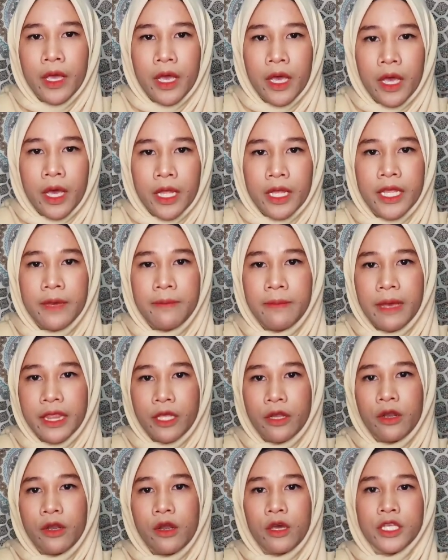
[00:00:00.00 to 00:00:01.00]
The
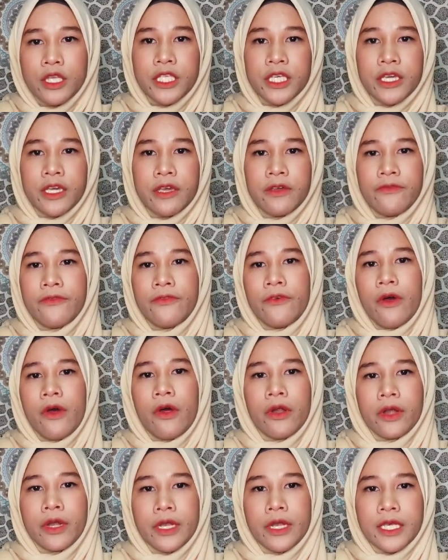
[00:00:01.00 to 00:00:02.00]
methodology
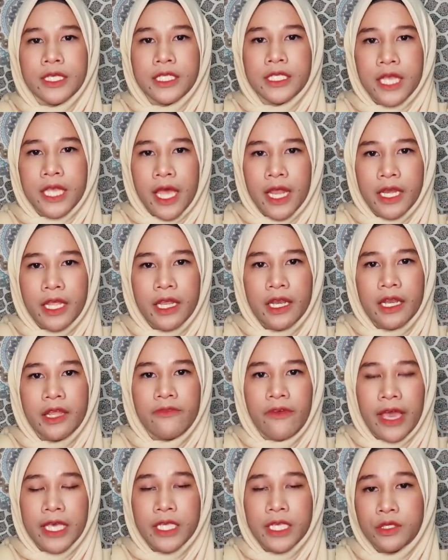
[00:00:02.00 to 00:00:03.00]
for the study
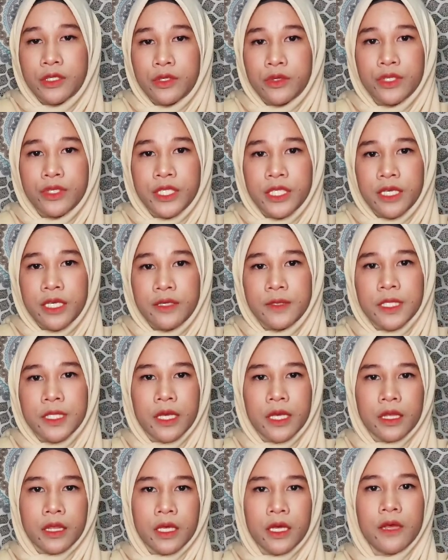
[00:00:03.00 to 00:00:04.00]
divides to 6
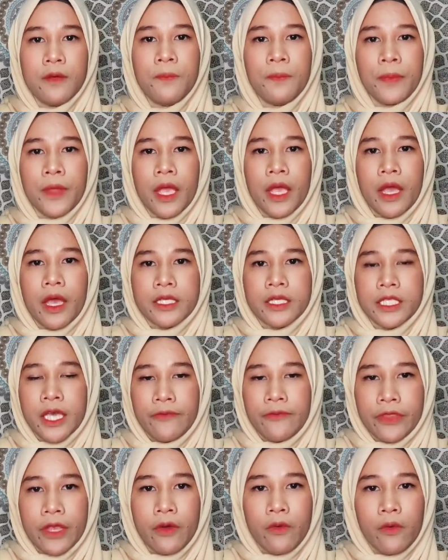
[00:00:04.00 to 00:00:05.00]
chapters.
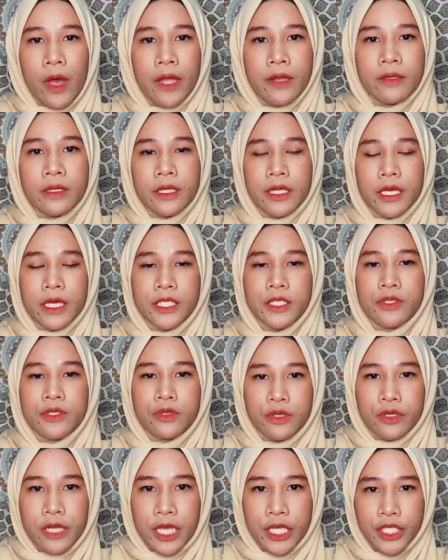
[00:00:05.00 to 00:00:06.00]
Chapter 1, the
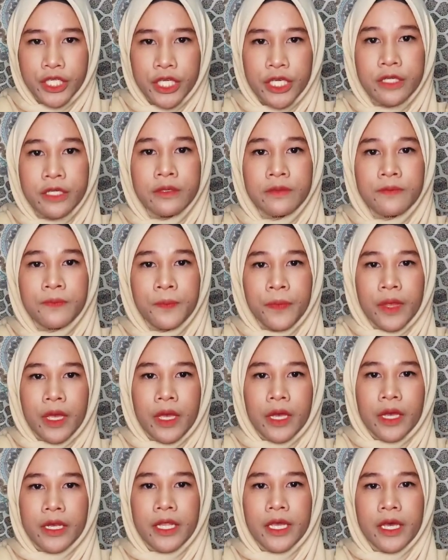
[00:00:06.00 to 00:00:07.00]
introduction.
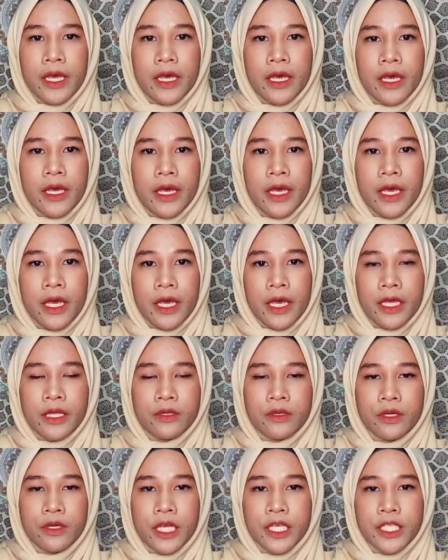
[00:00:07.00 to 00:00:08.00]
The
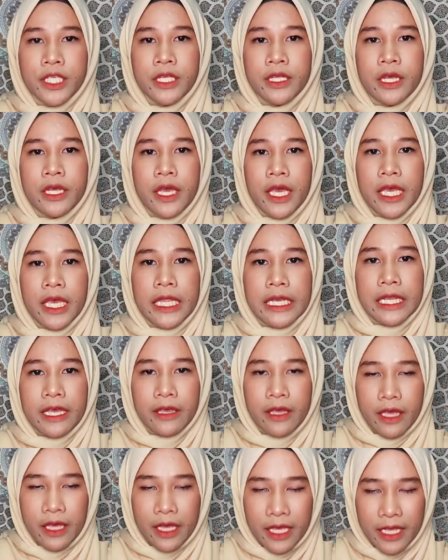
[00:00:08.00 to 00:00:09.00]
introduction,
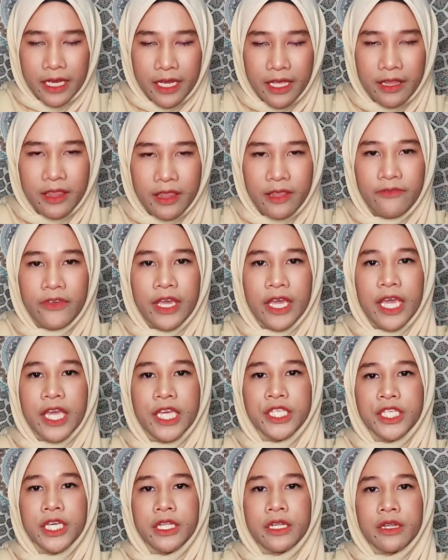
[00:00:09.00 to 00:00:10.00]

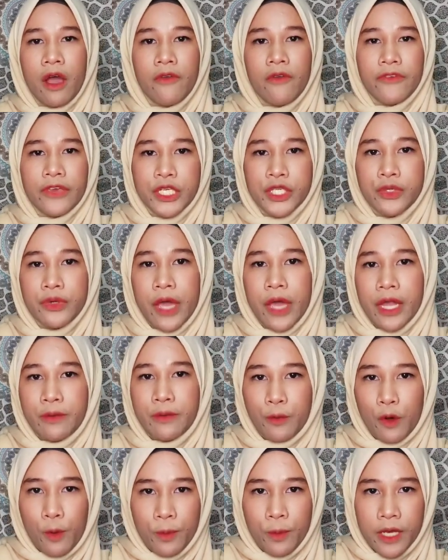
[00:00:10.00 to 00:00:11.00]
identification of issue and
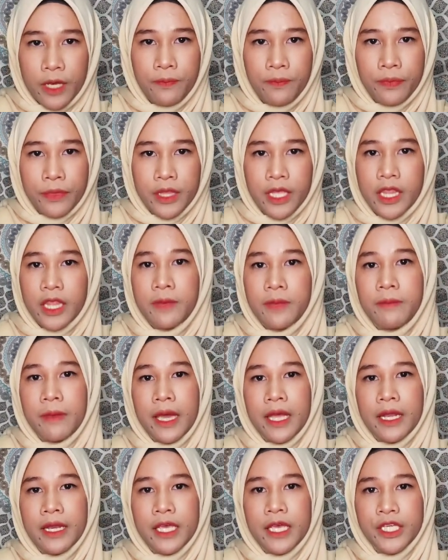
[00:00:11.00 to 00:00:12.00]
problem,
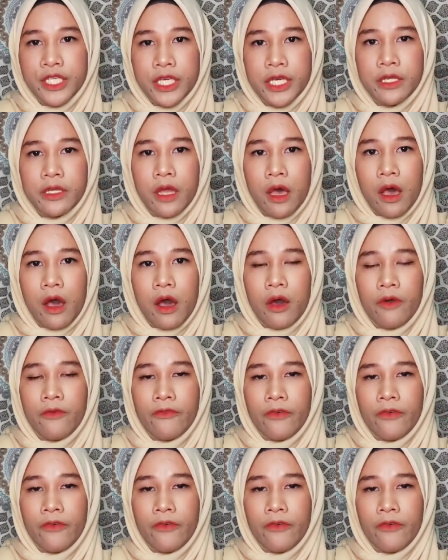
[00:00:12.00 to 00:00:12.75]
determination of